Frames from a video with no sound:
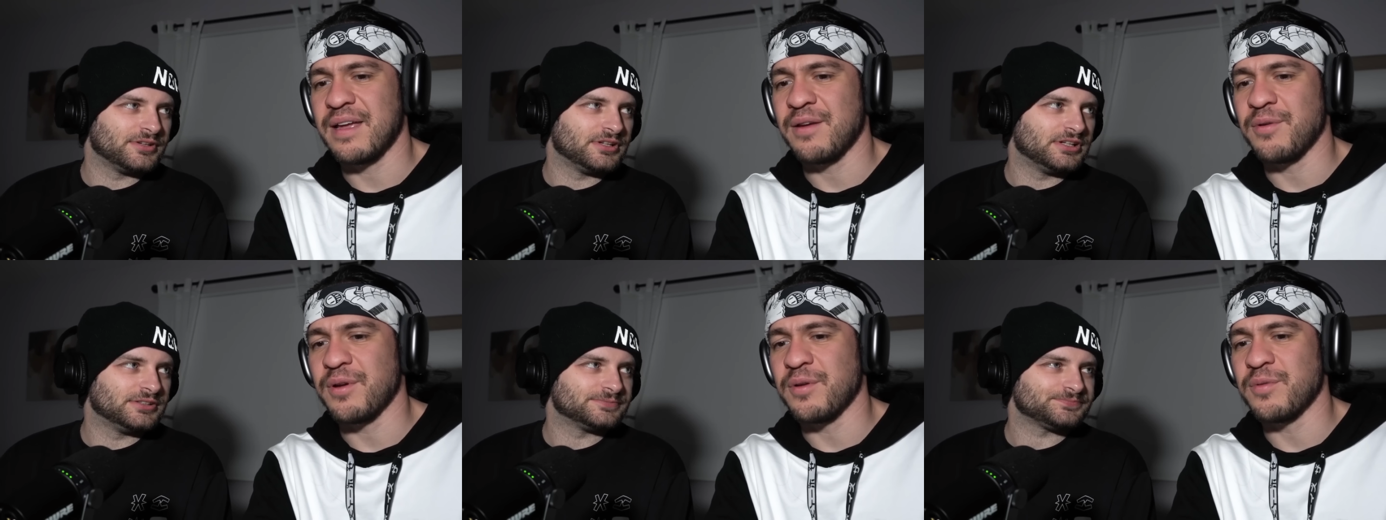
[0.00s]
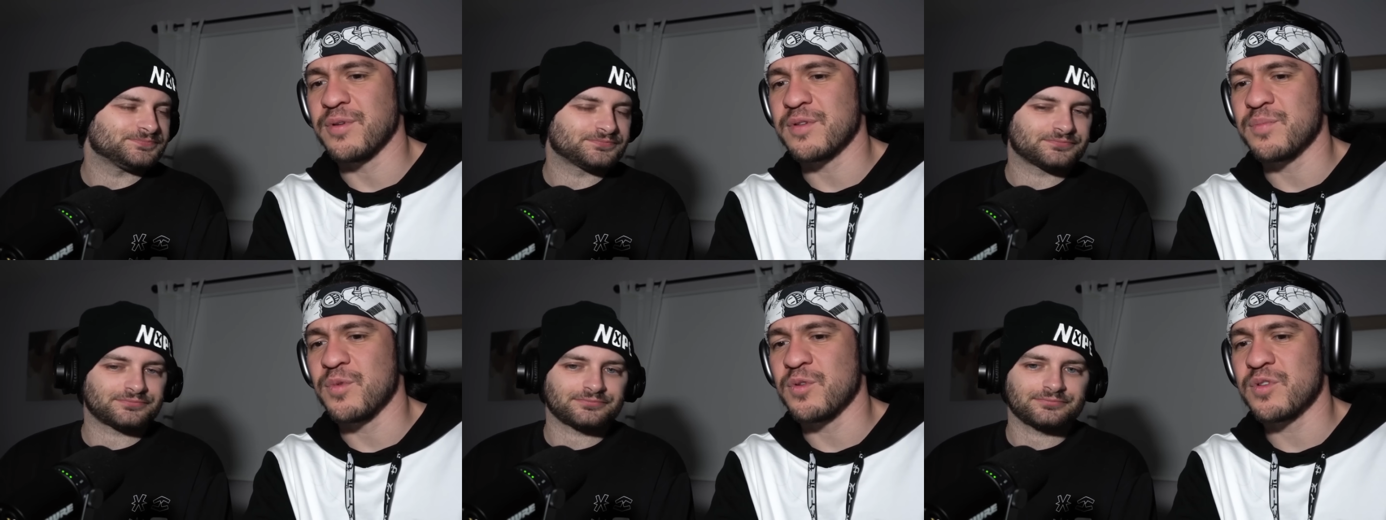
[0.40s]
Speaker 1: It
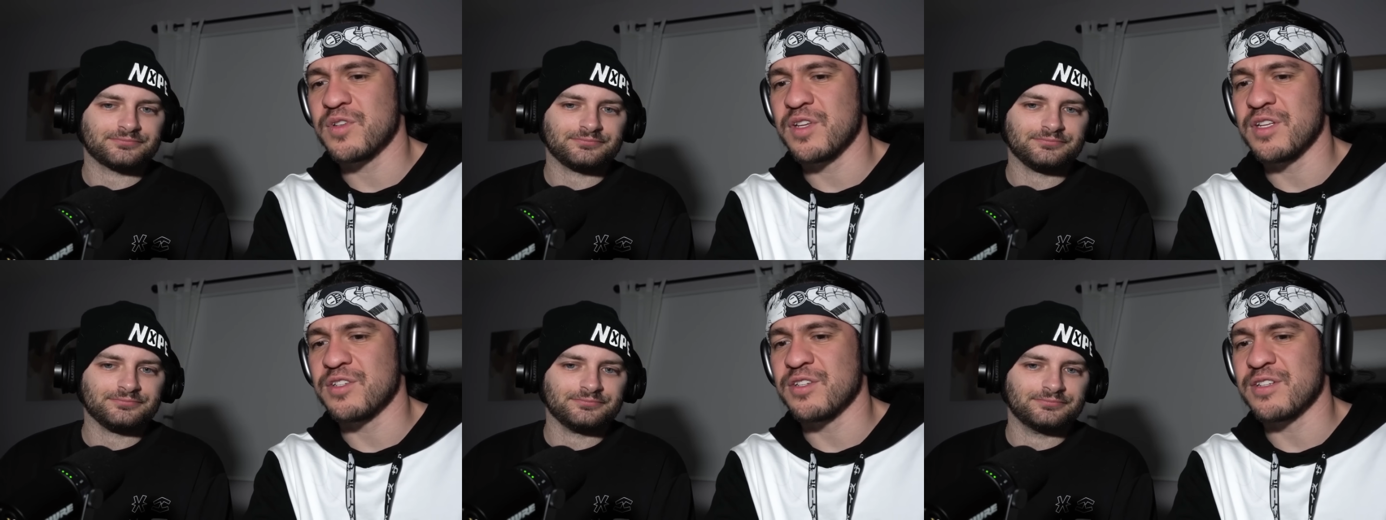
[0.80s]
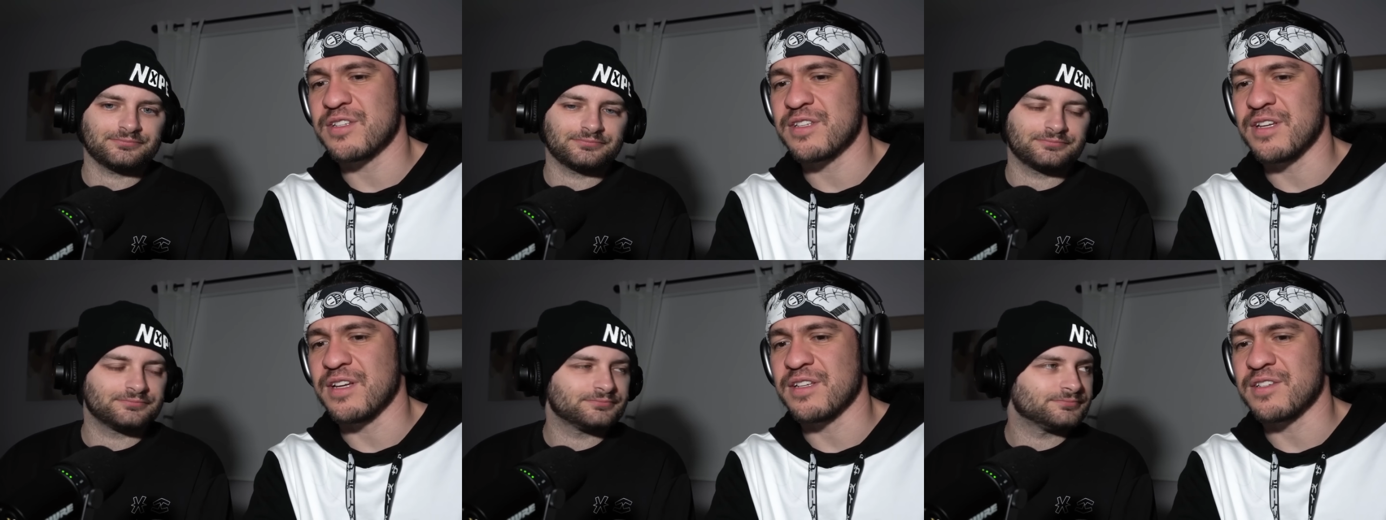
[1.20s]
was mostly just
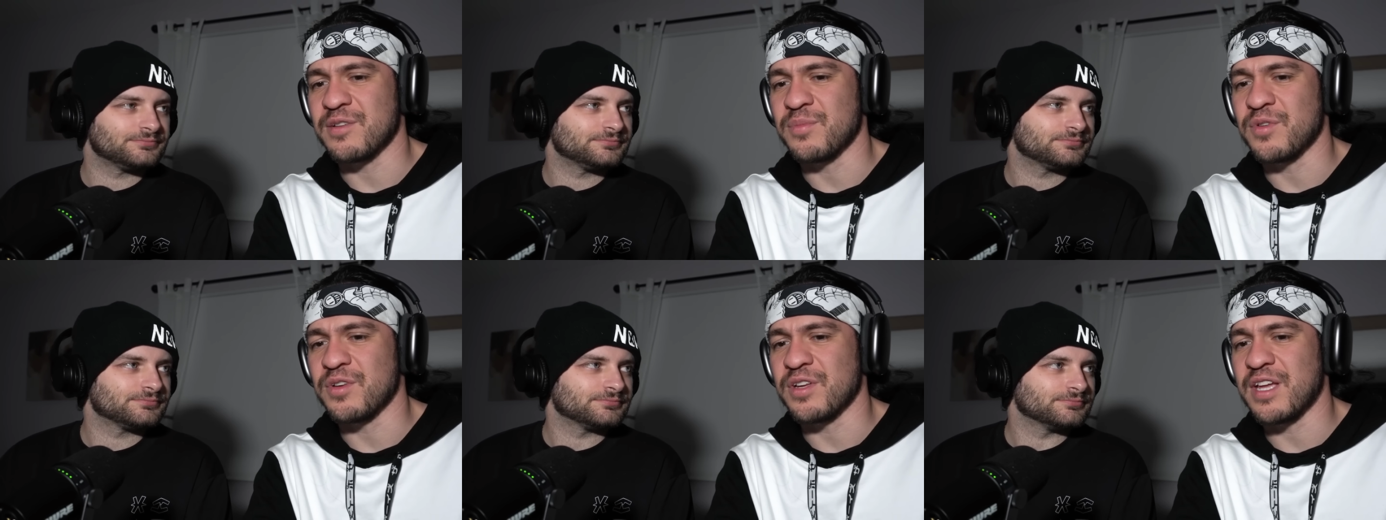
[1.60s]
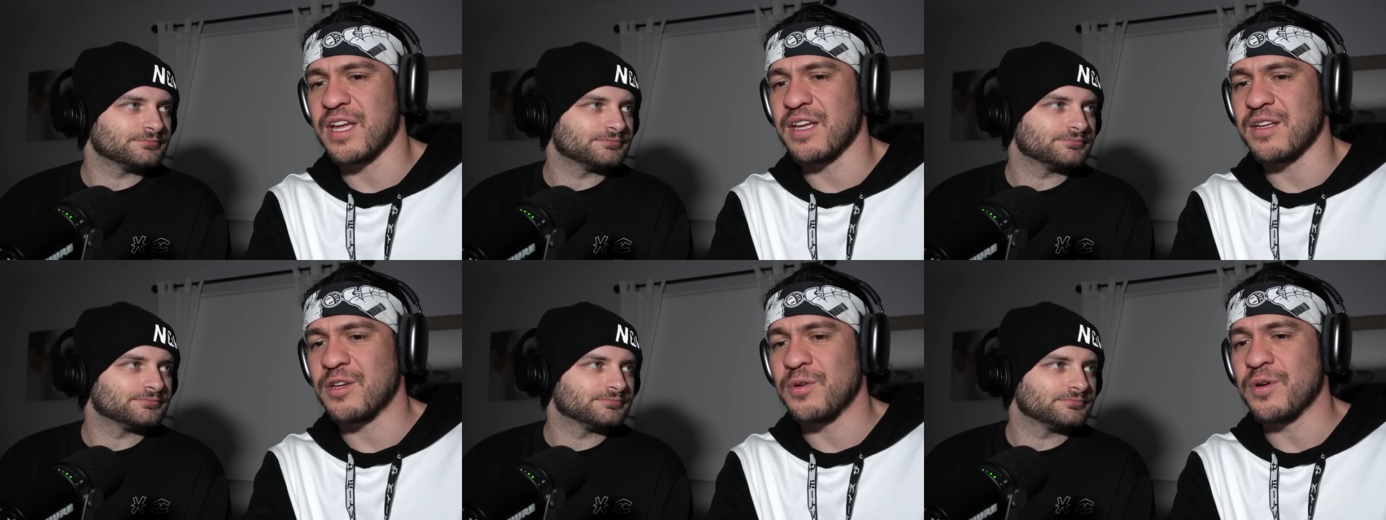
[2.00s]
something to get
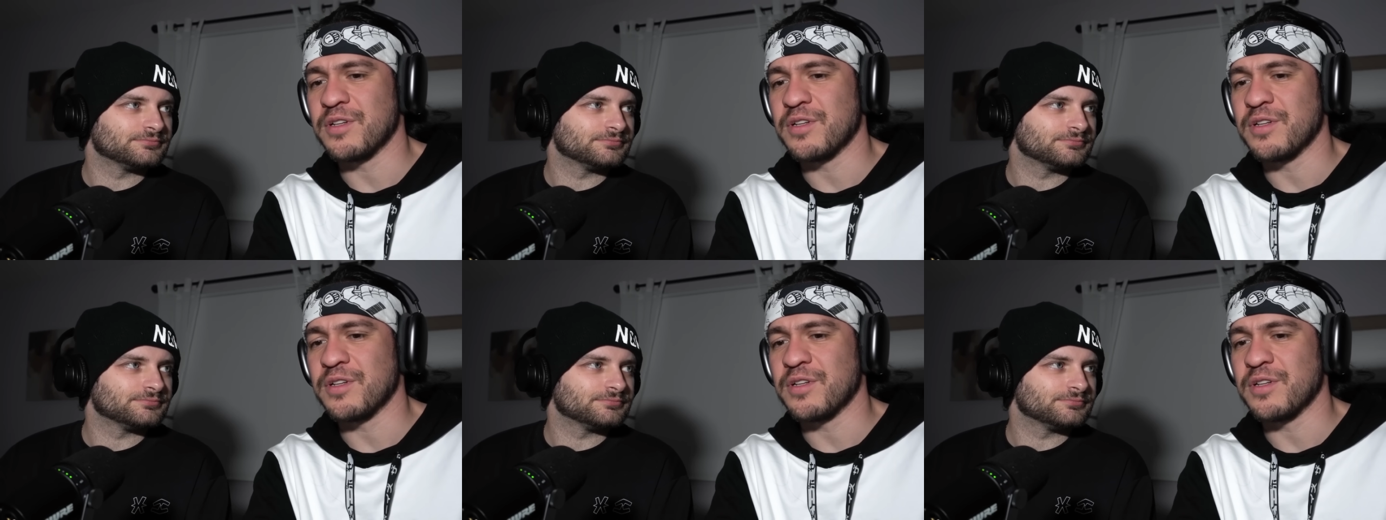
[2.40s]
you